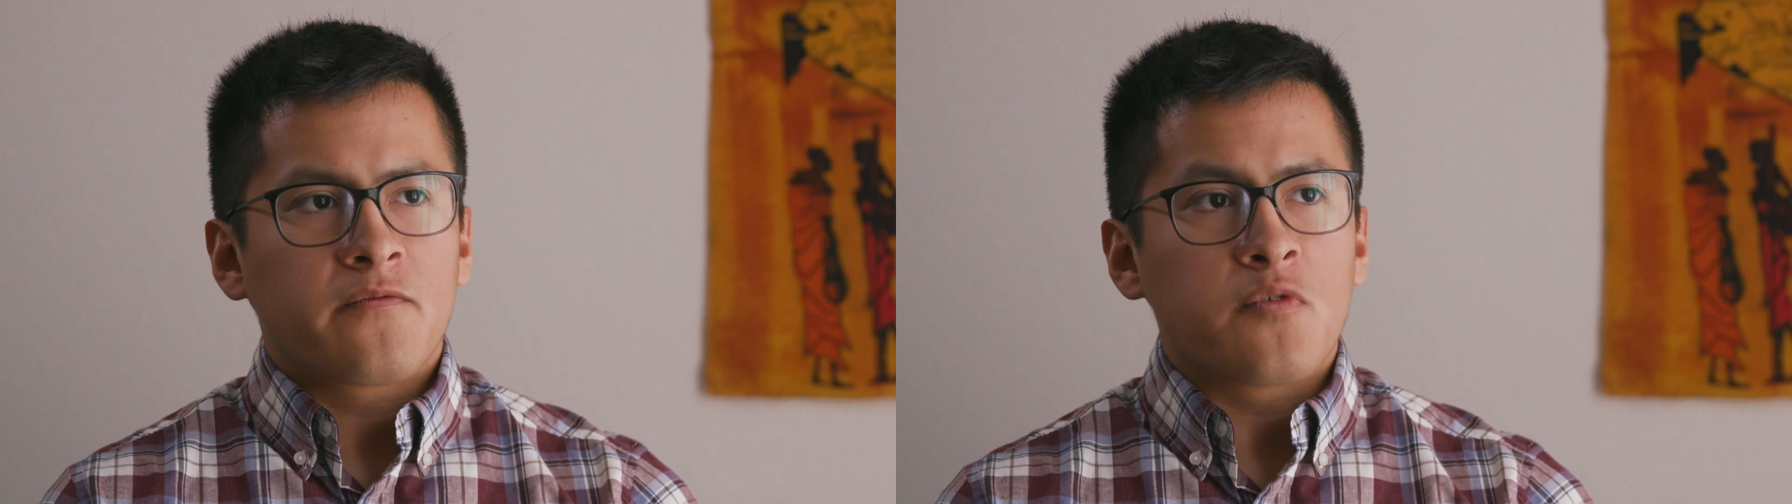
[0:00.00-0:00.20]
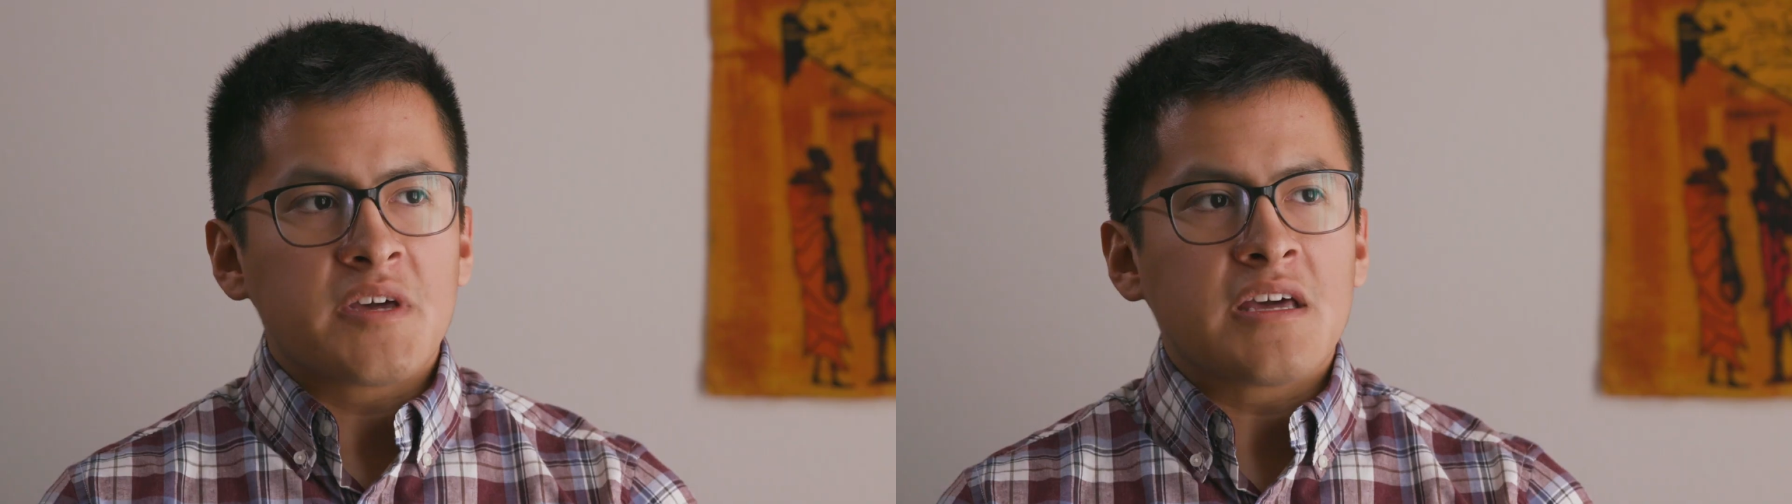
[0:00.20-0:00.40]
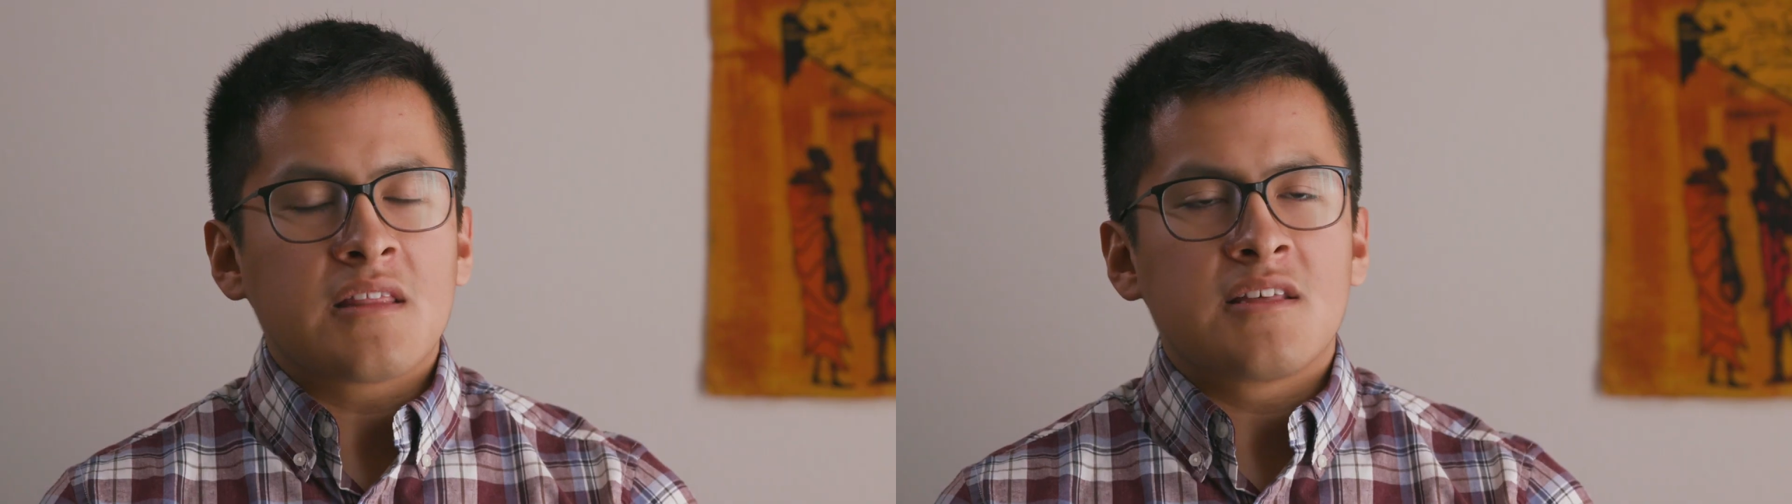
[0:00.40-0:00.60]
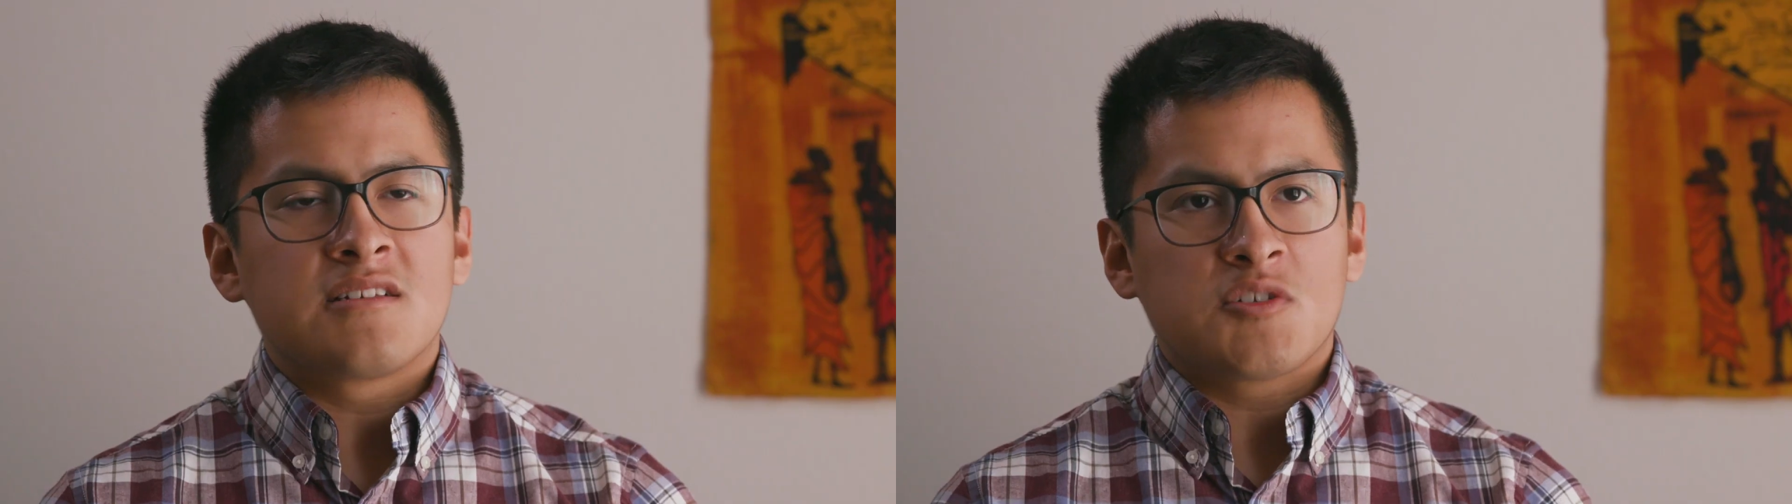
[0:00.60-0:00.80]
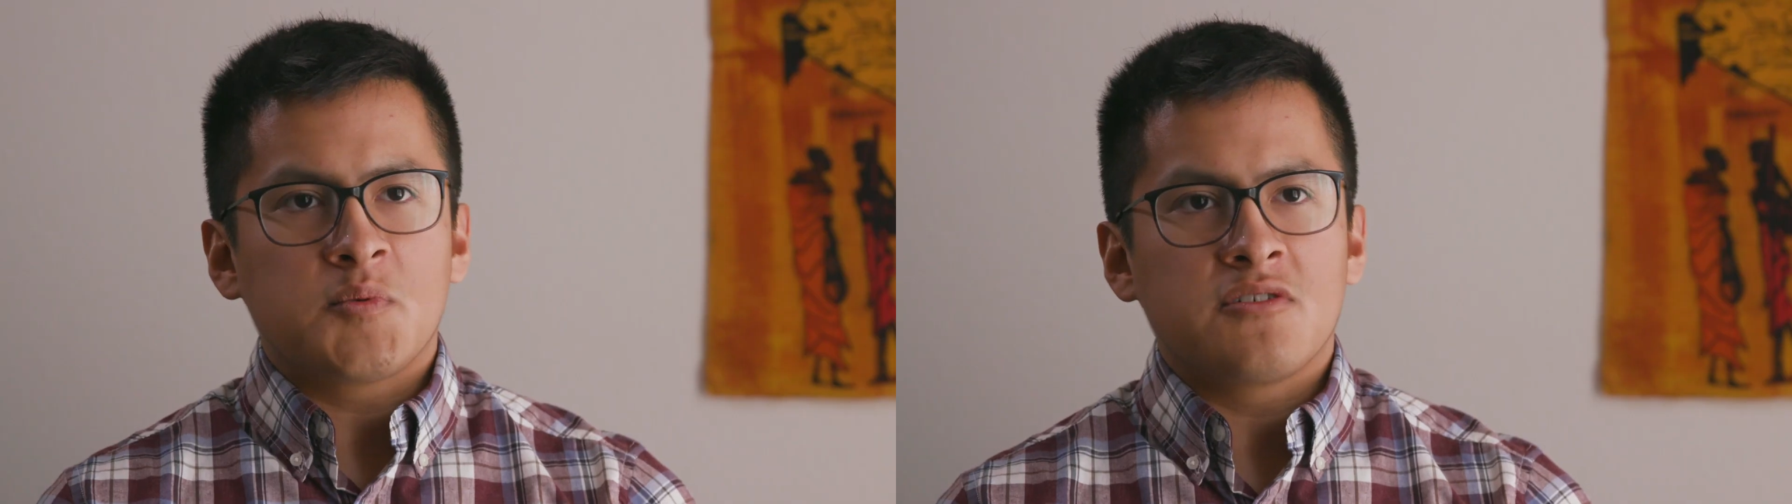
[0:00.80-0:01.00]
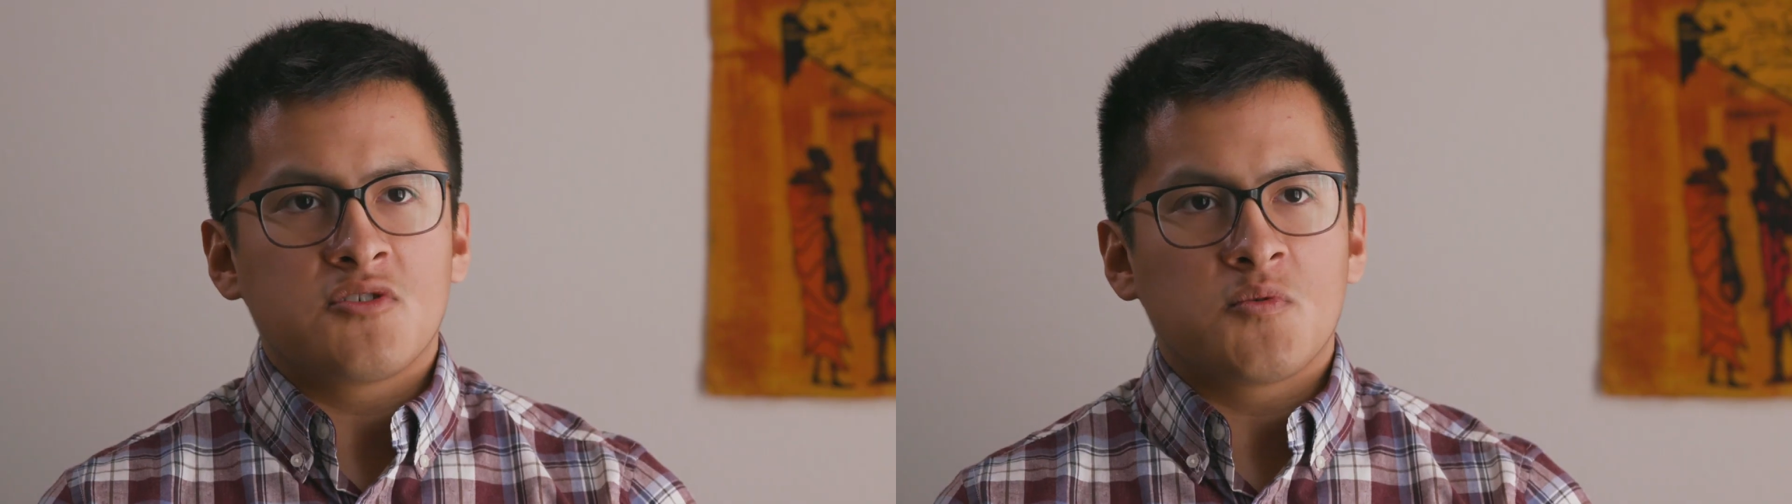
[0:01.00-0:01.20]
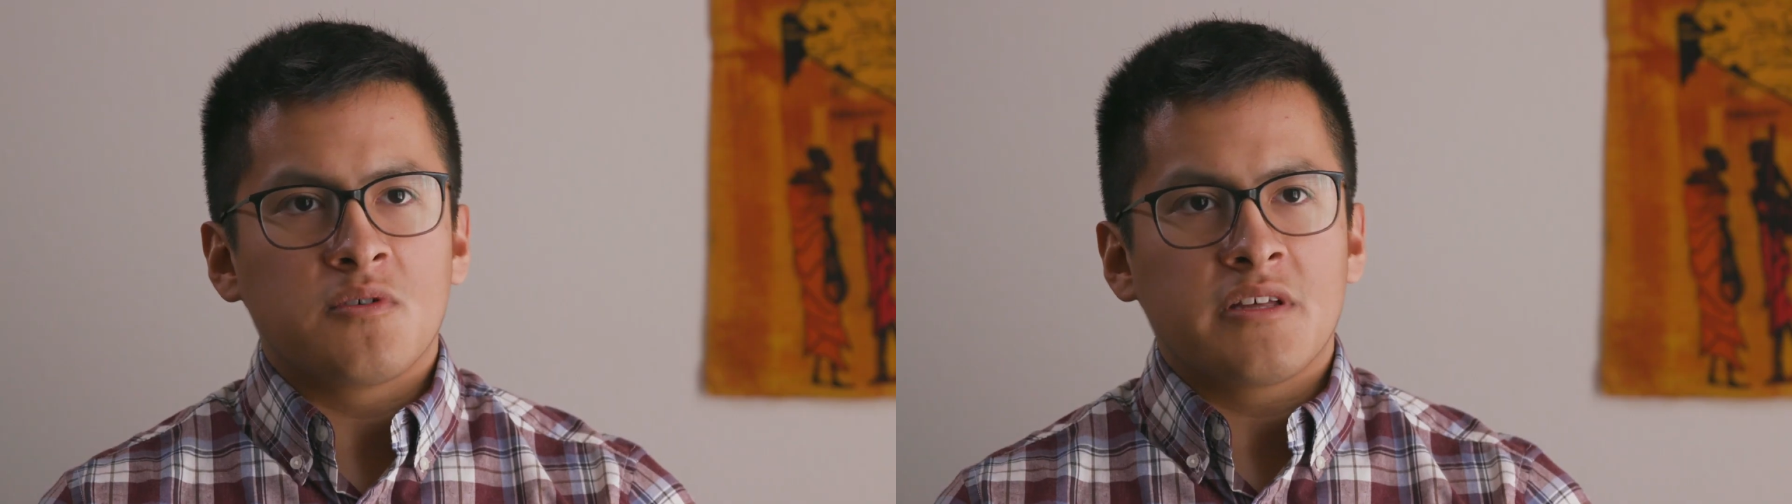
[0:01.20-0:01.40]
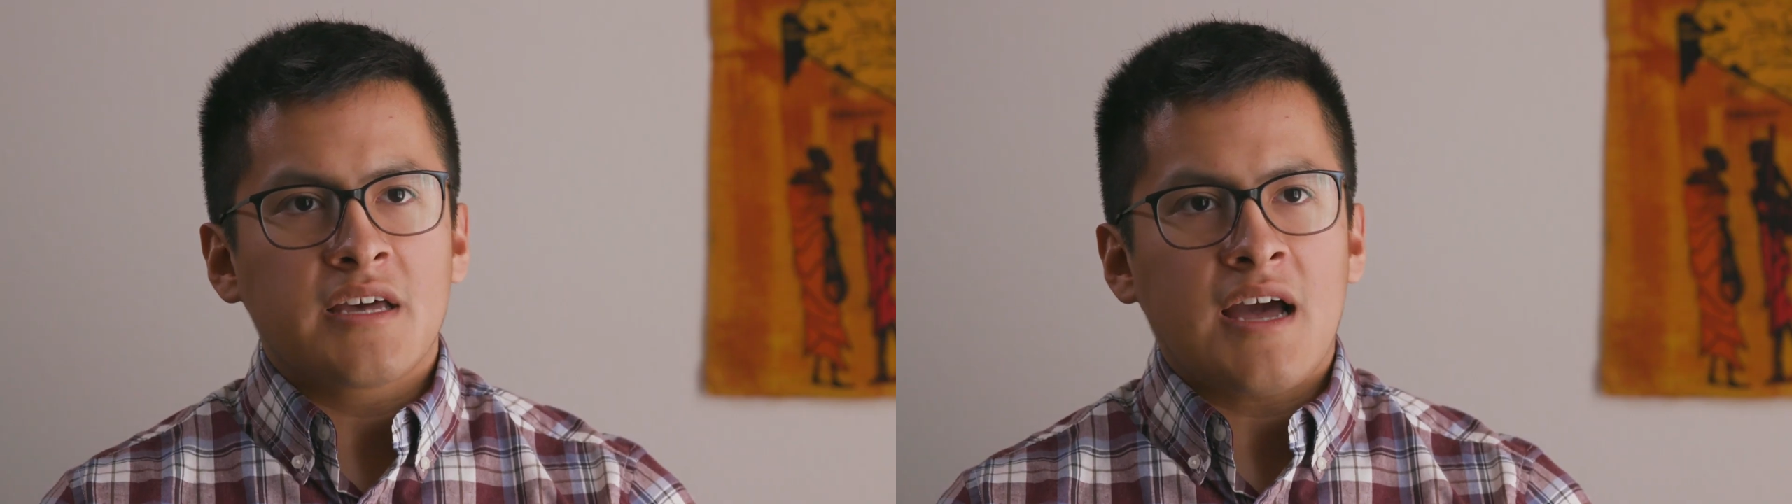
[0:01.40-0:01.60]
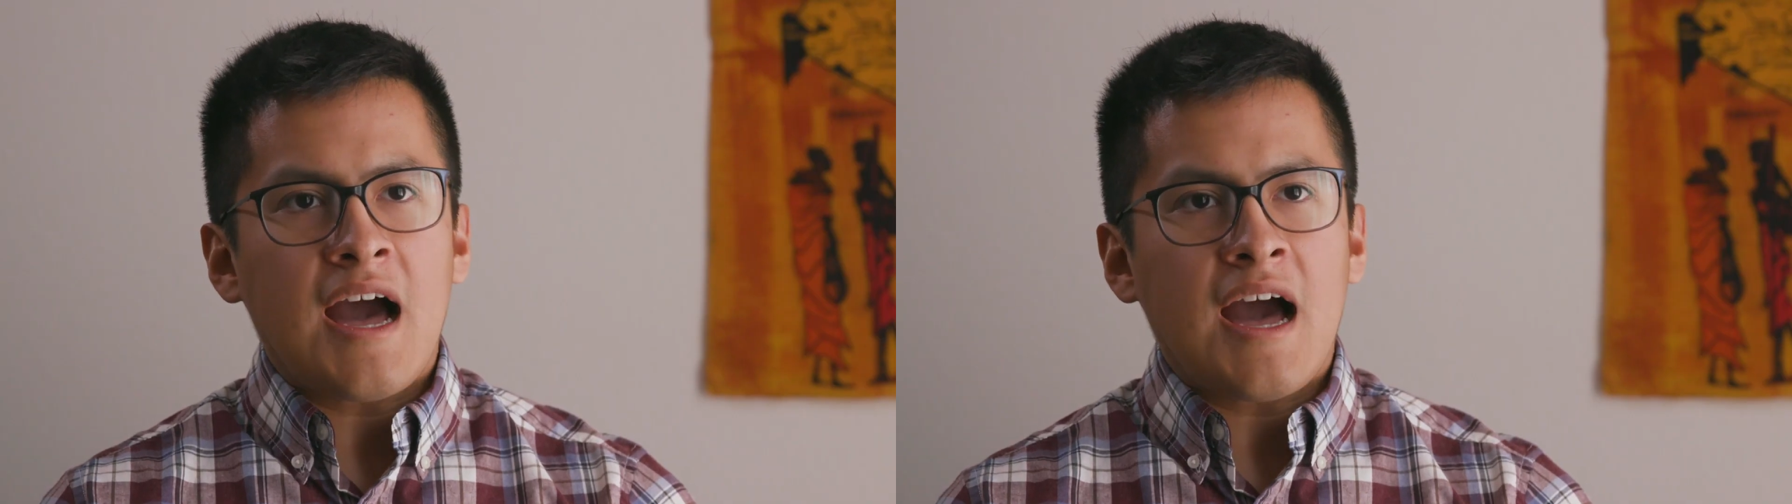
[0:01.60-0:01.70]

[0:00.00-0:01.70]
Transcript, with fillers: For me, this experience really